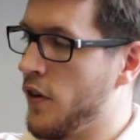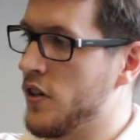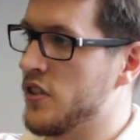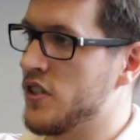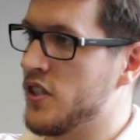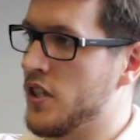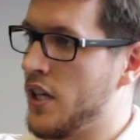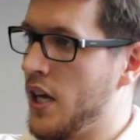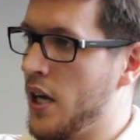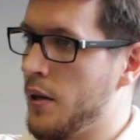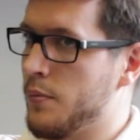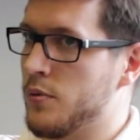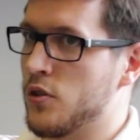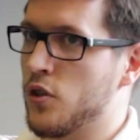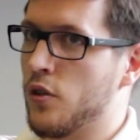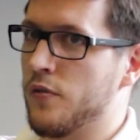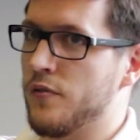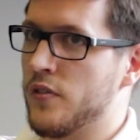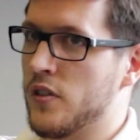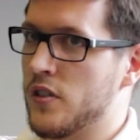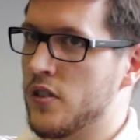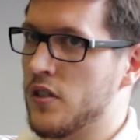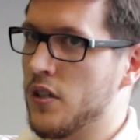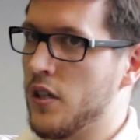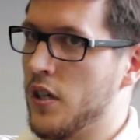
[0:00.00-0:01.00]
first step's
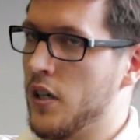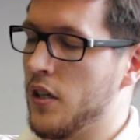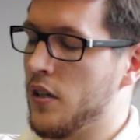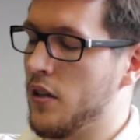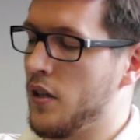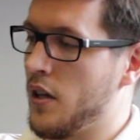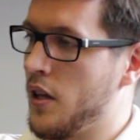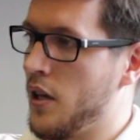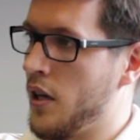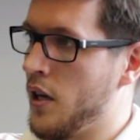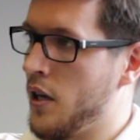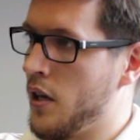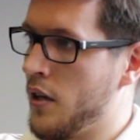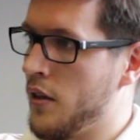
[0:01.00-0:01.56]
obviously